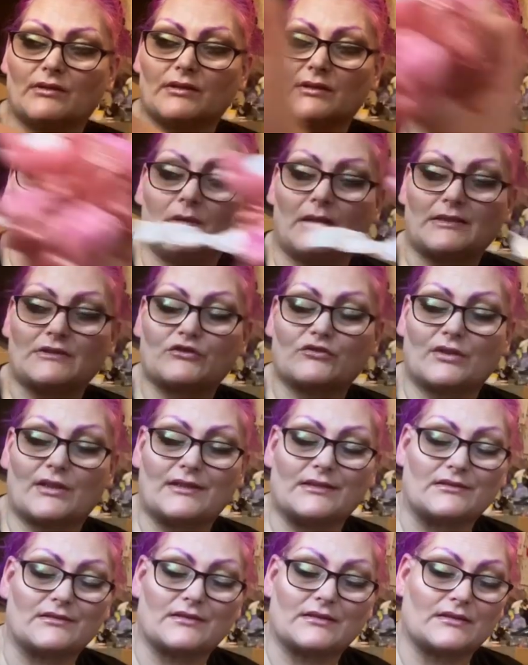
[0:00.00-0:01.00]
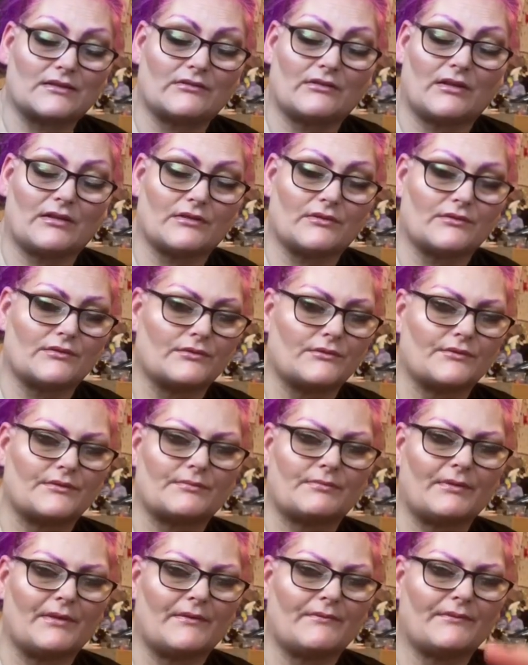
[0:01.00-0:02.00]
I don't, my strange sister, I don't do
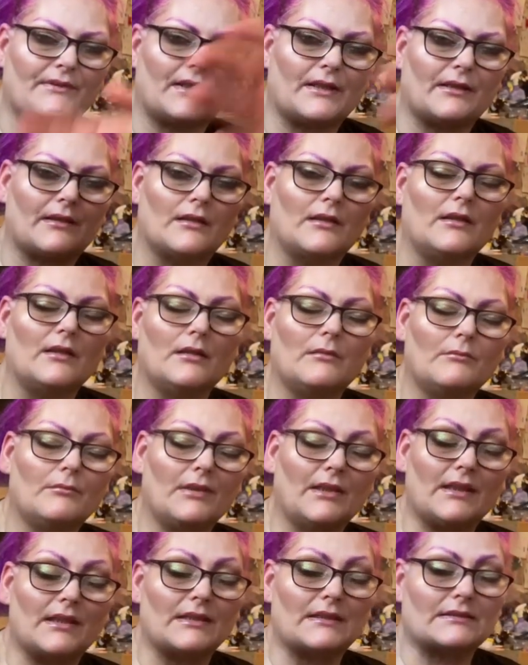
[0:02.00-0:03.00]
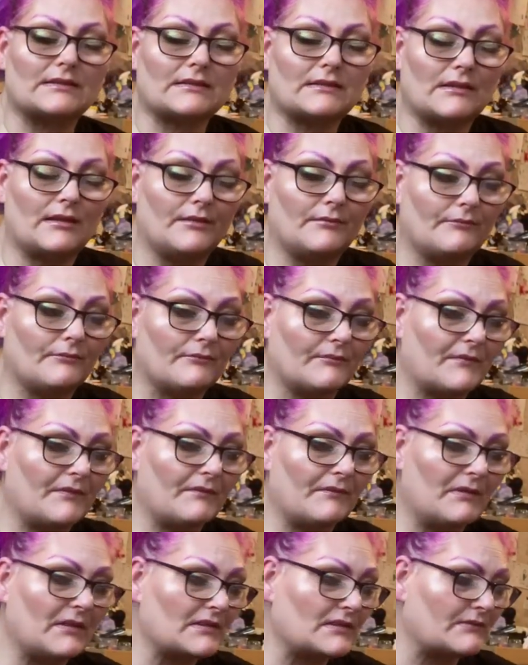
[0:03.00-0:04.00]
birthday. But it's um, the
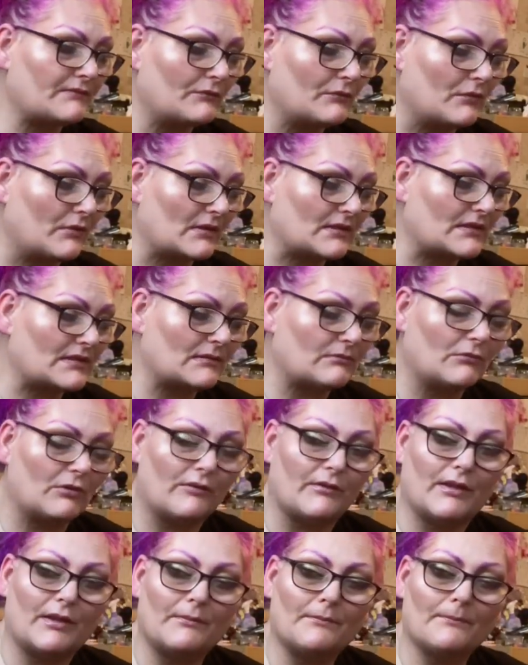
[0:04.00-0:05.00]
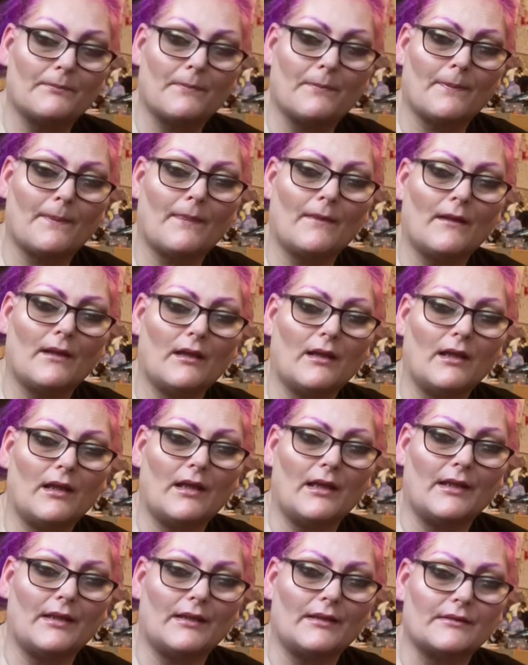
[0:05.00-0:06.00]
1st of August tomorrow
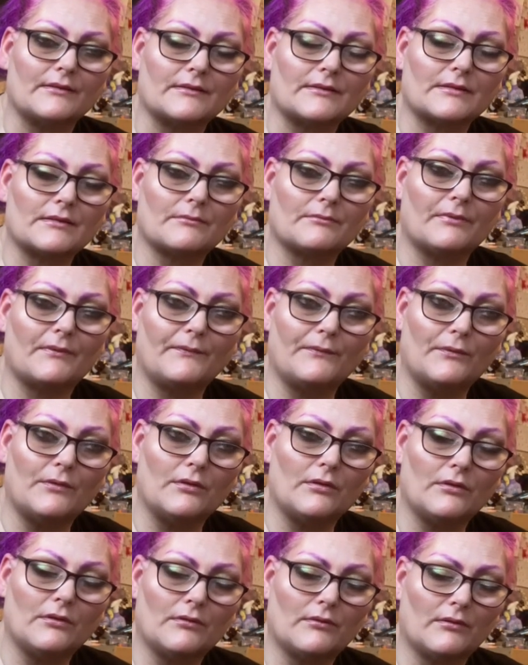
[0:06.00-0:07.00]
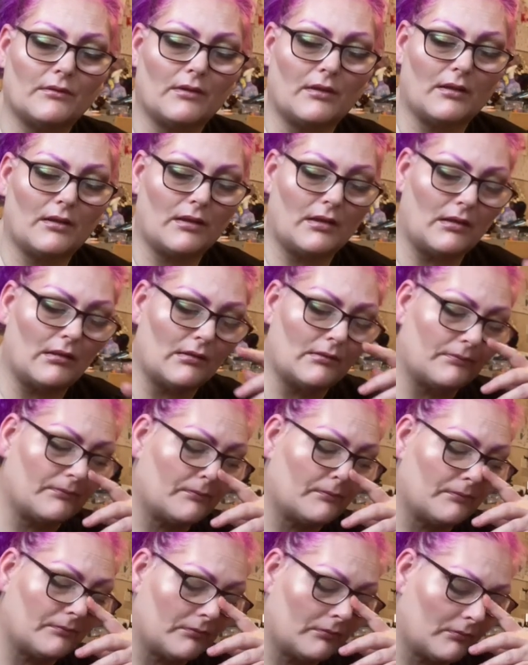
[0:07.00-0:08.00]
and before I,
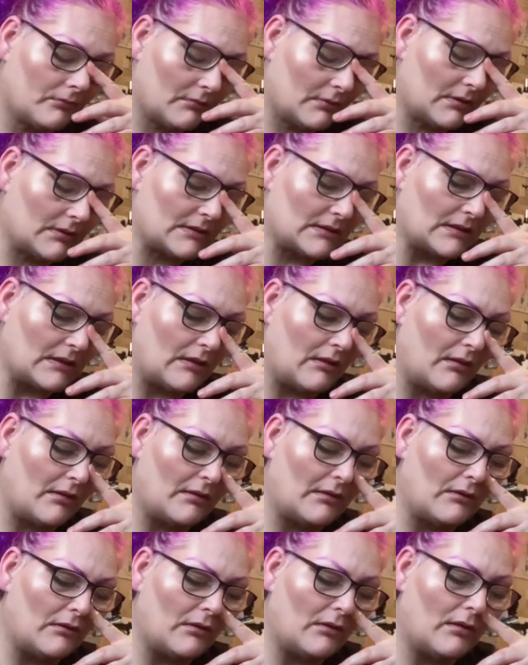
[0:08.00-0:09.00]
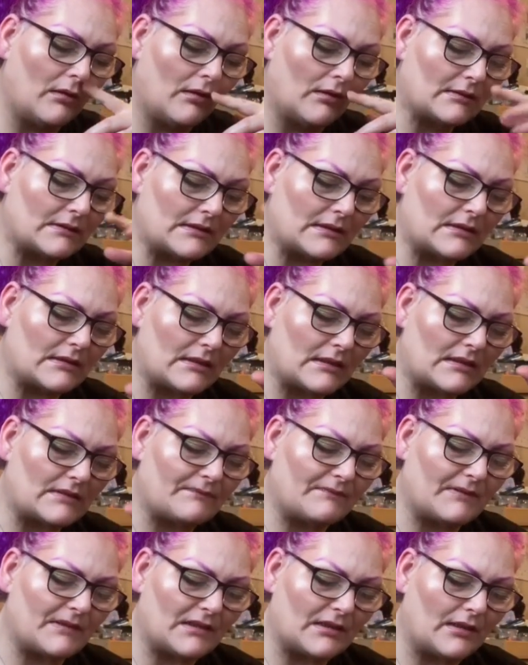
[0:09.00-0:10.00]
I did this
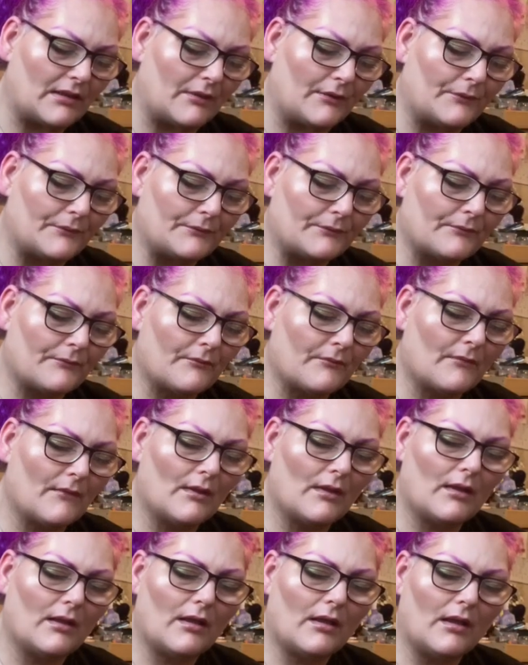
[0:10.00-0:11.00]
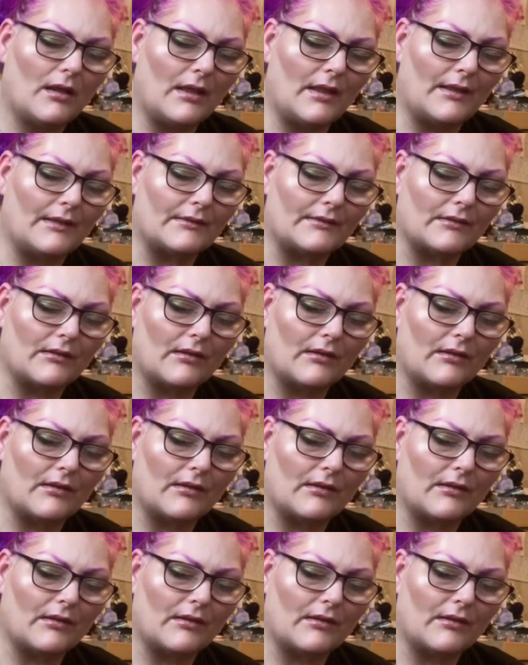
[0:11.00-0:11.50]
video and